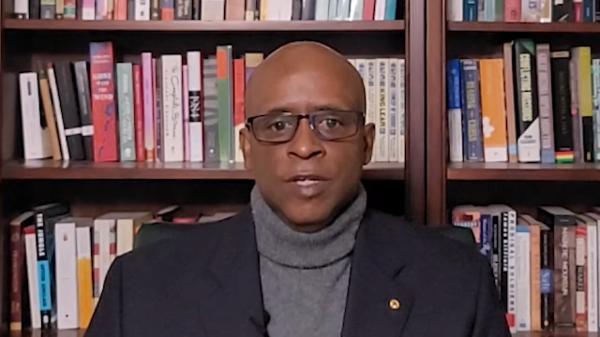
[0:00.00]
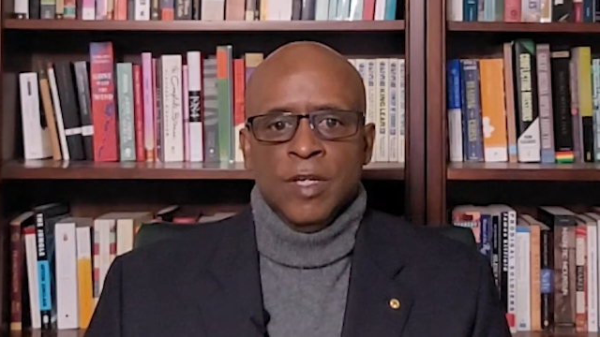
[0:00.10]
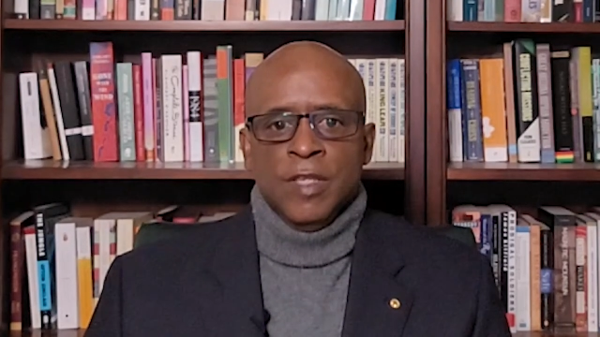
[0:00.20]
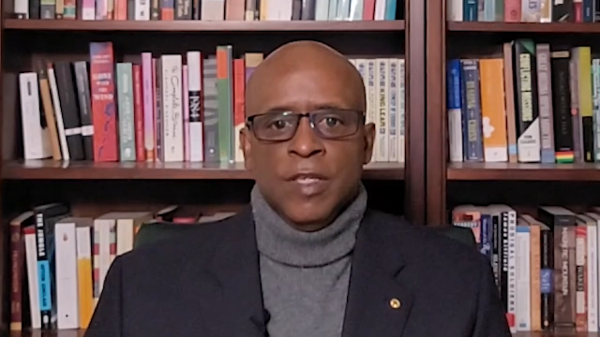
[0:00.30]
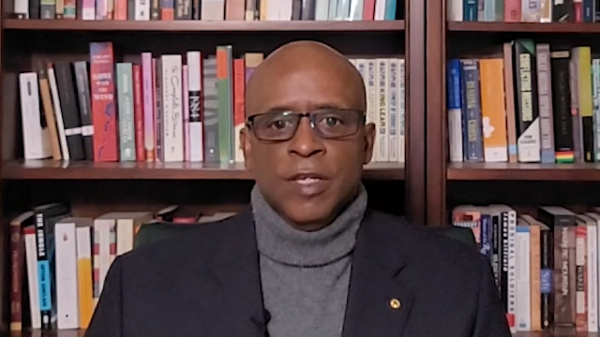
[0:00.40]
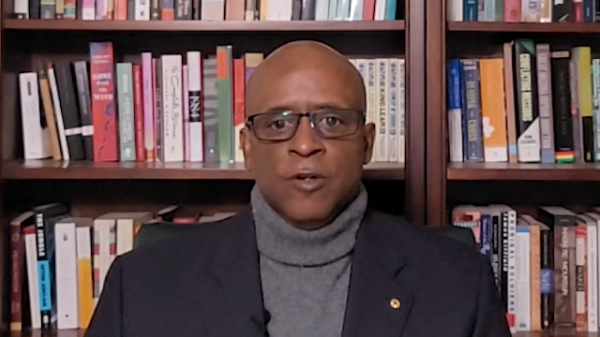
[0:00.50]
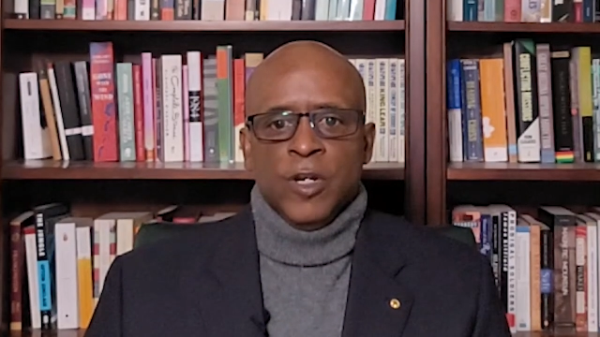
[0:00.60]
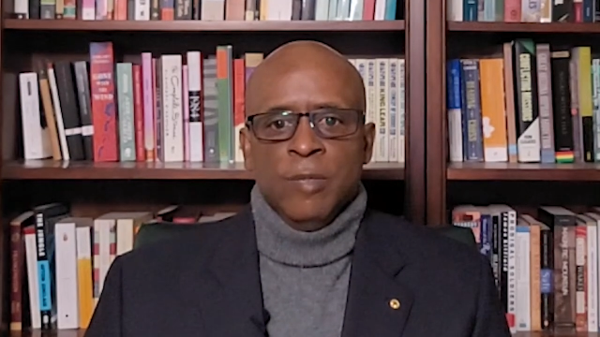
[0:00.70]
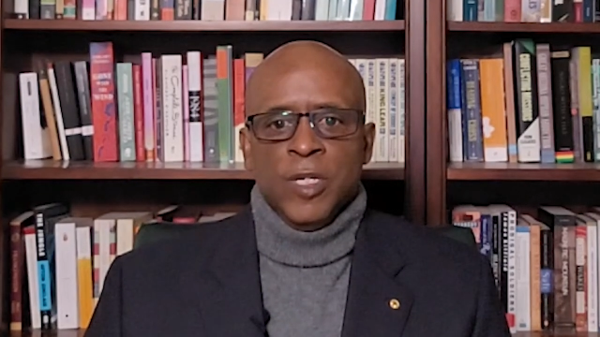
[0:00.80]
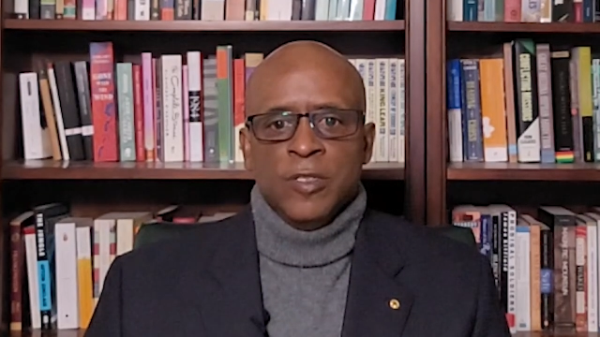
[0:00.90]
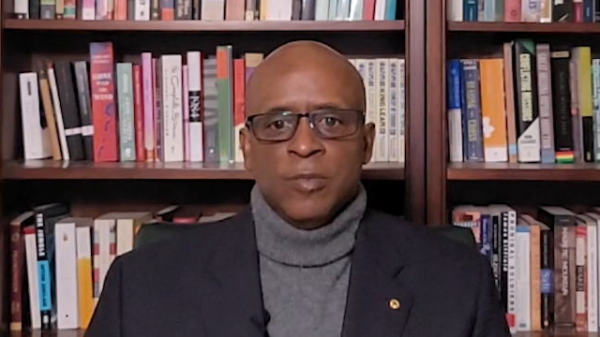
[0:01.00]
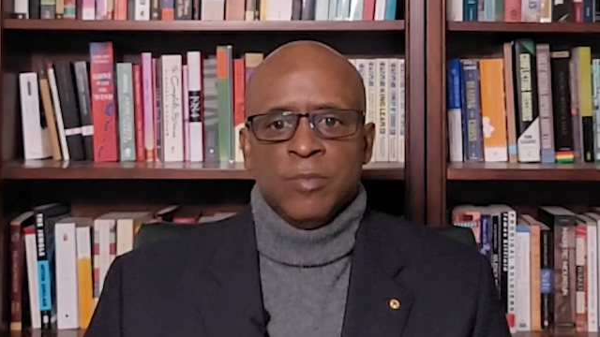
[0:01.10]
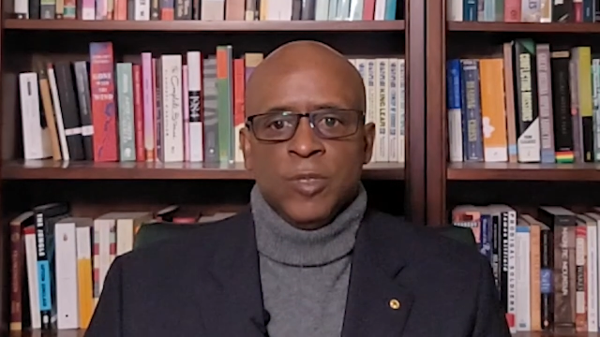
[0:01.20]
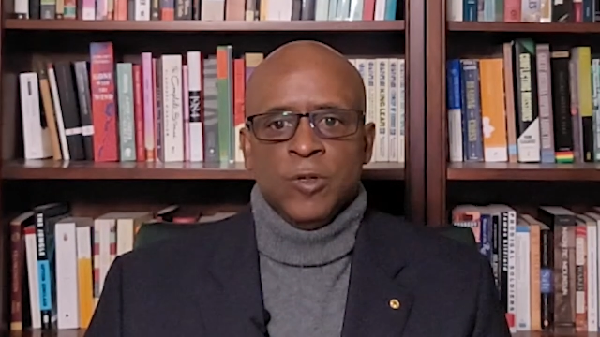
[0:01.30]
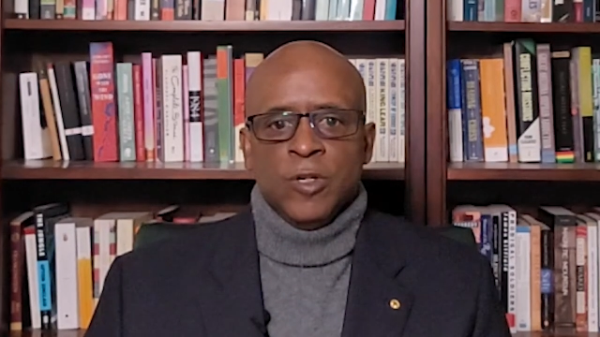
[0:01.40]
The agreements
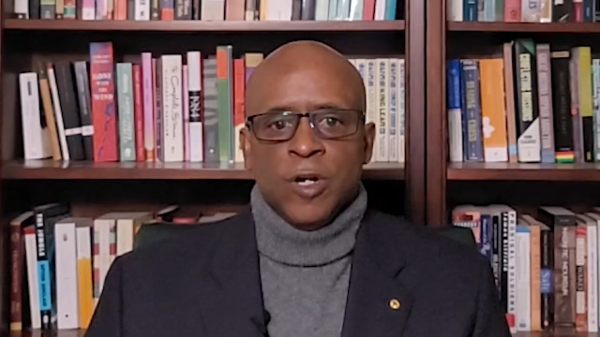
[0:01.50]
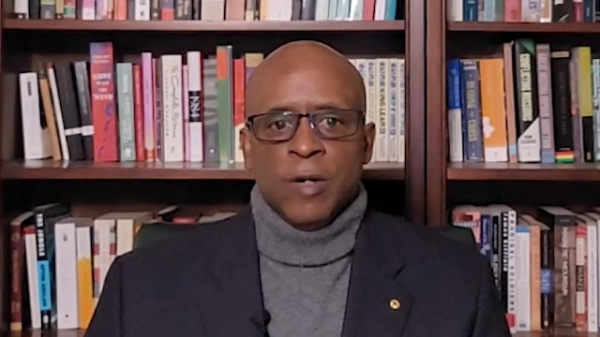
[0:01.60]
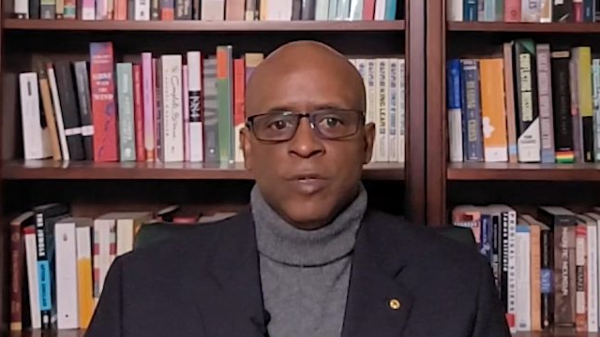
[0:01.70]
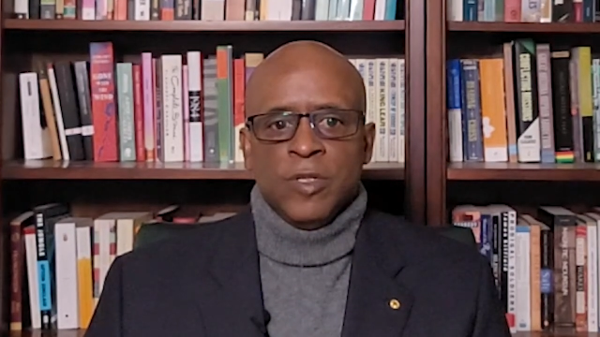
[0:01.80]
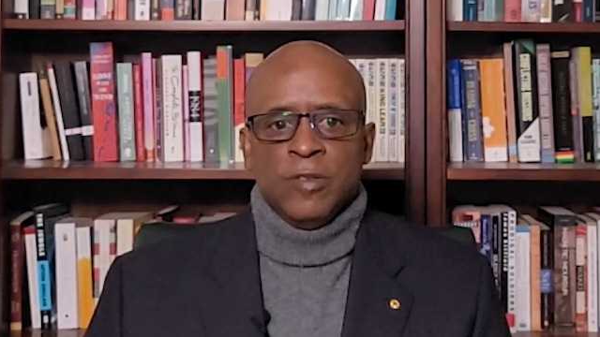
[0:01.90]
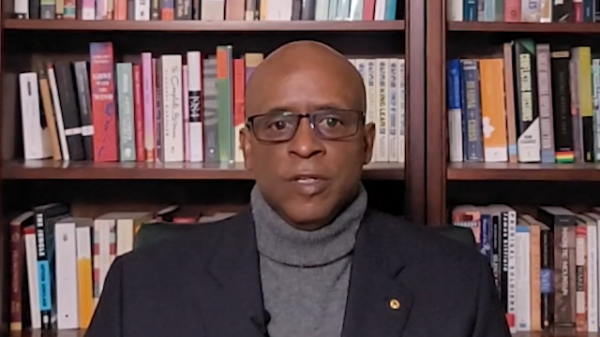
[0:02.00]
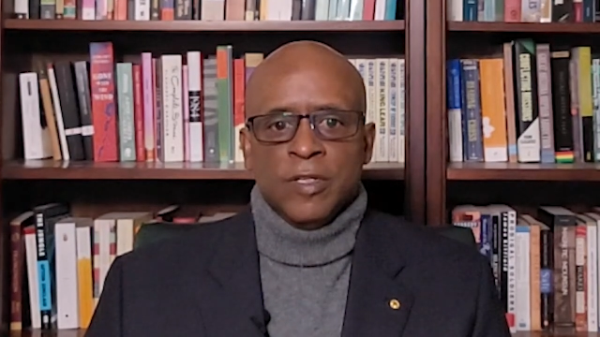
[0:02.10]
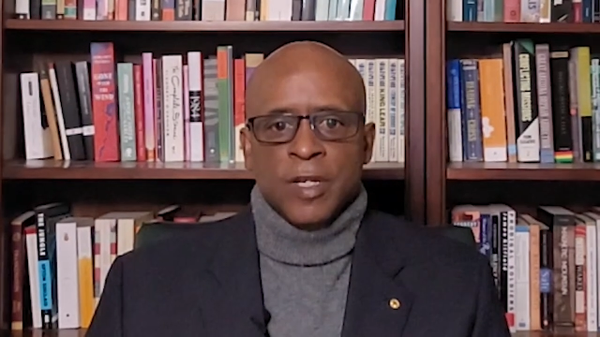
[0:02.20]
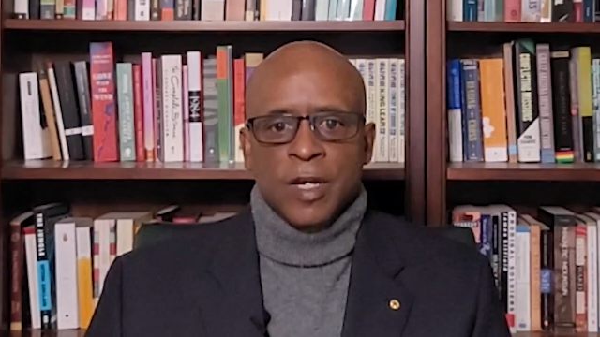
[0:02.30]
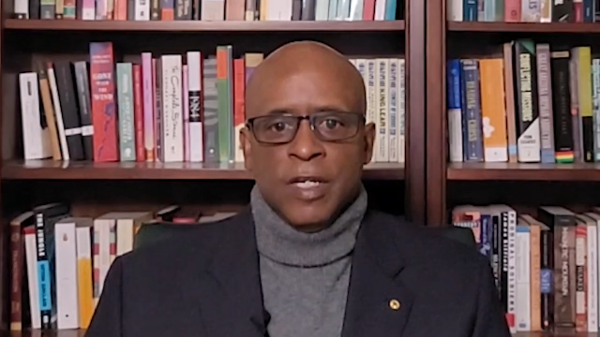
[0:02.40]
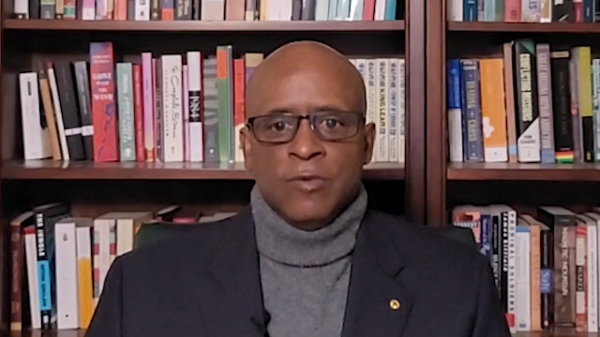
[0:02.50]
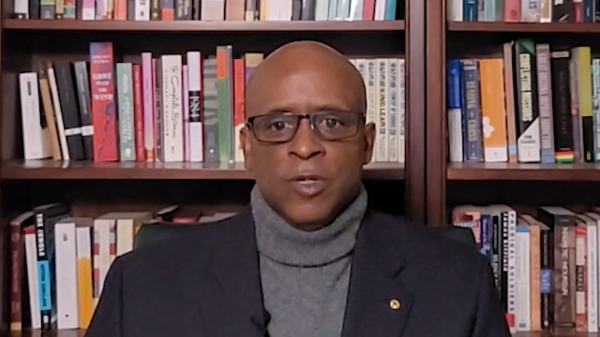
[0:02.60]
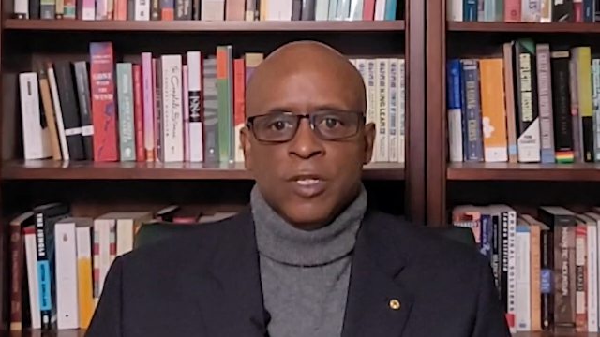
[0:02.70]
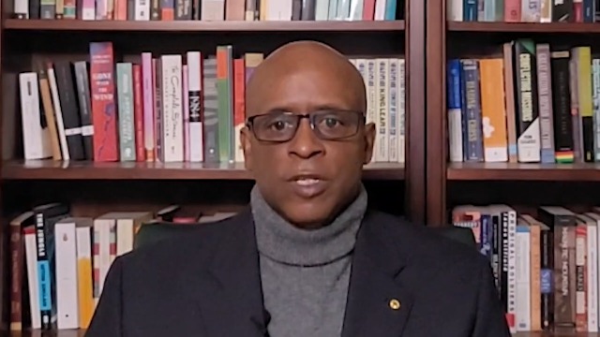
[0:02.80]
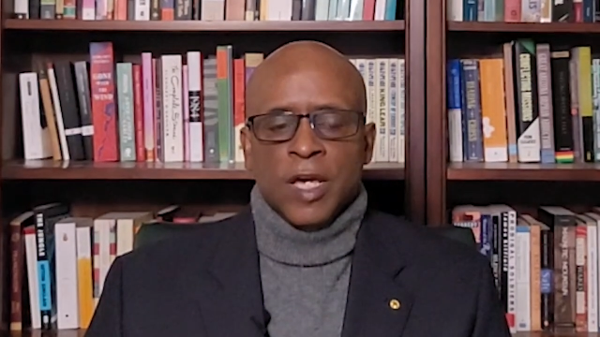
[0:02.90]
Blue Carbon signed
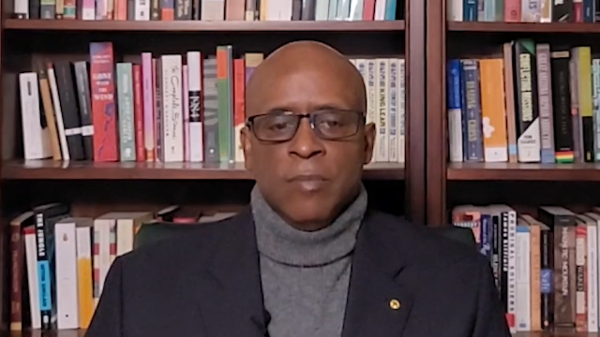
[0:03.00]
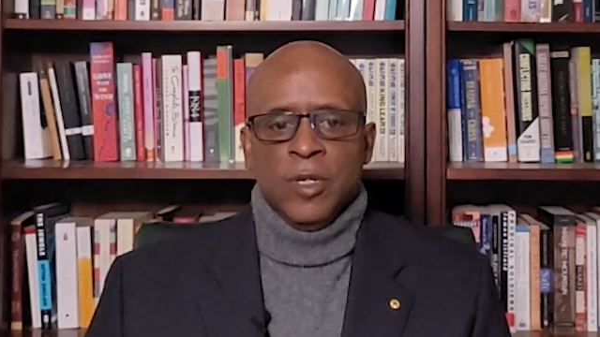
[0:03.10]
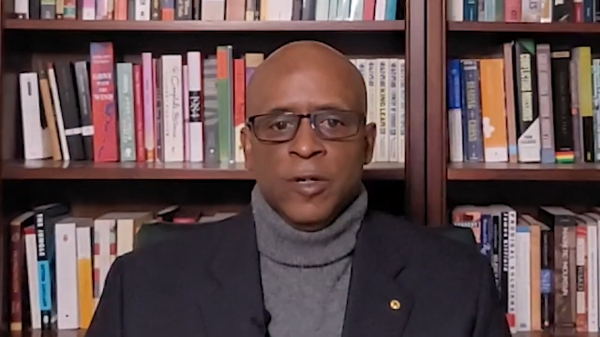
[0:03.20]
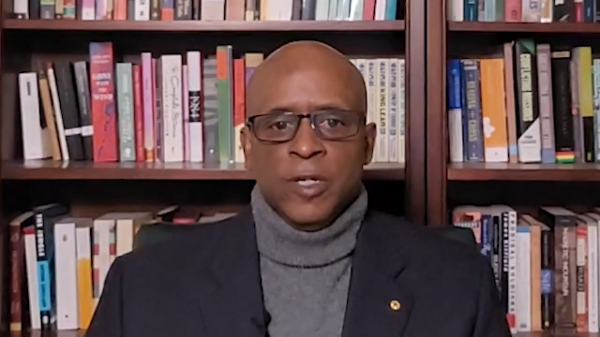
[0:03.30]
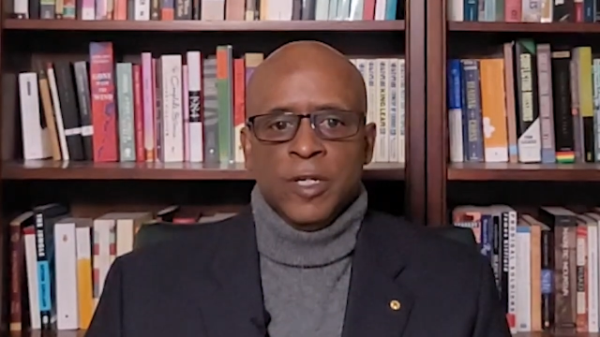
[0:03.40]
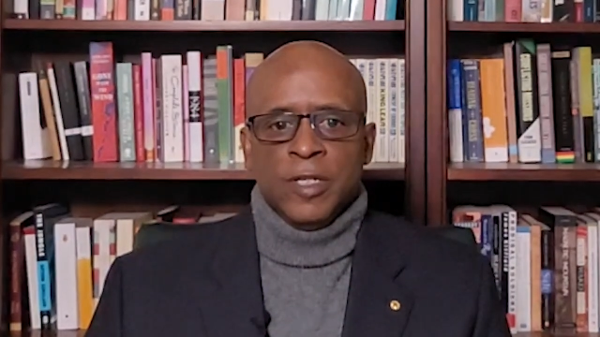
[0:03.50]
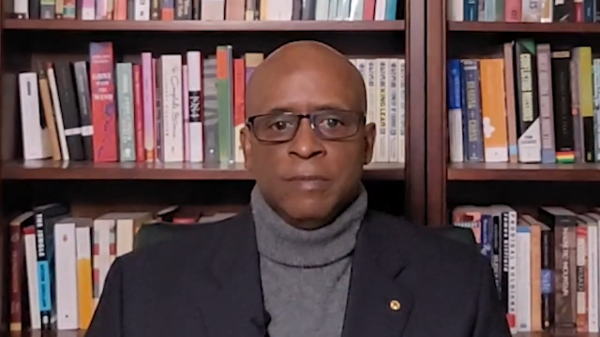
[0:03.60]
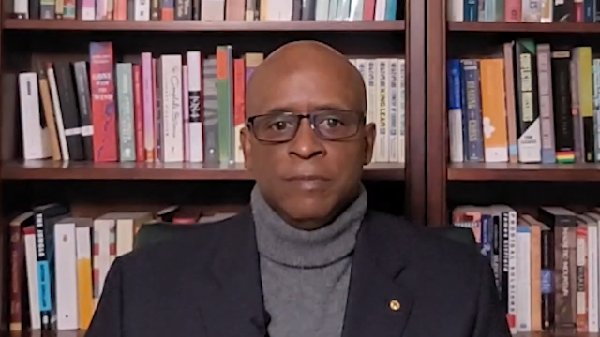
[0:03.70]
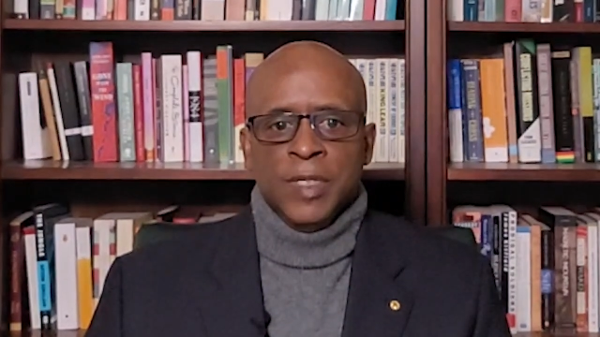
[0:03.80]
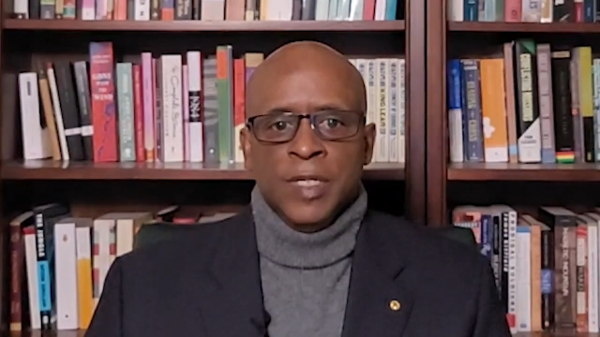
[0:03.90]
with Liberia,